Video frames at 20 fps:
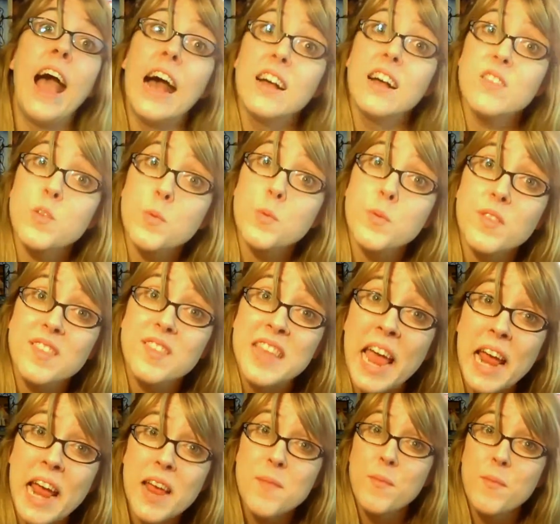As I was
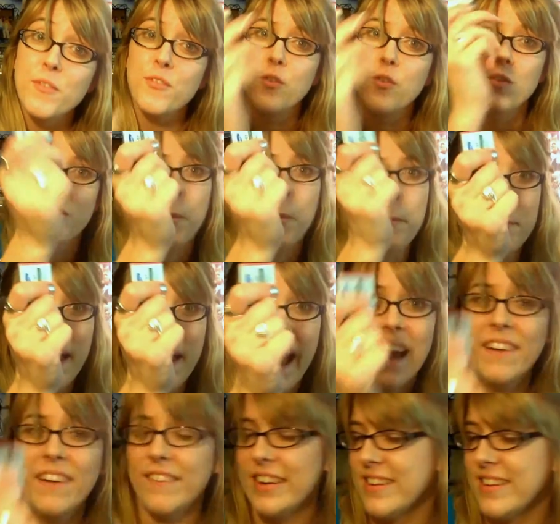saying before, the
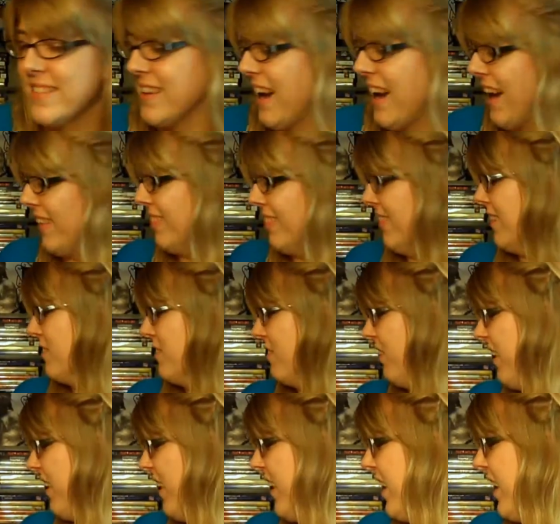battery died,
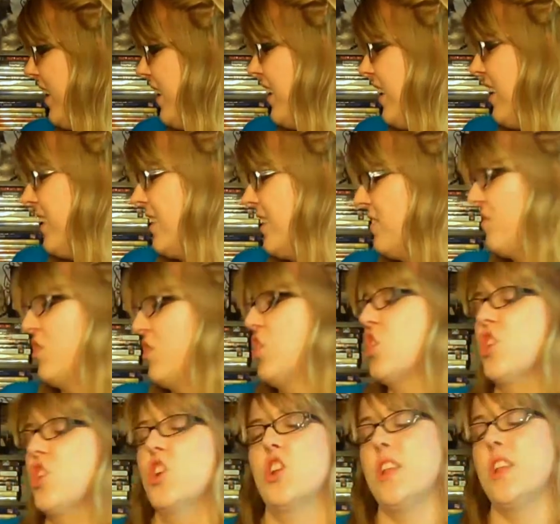lovely. I'll have to
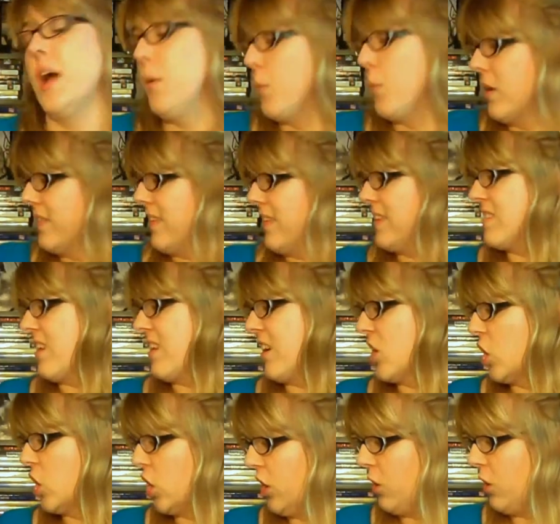charge that one. That's
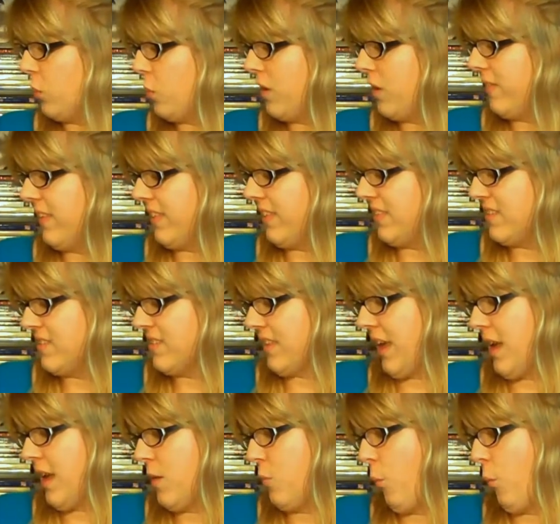actually the one that this
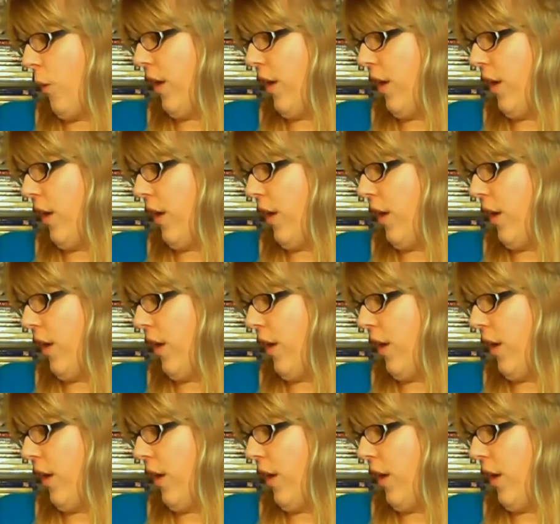came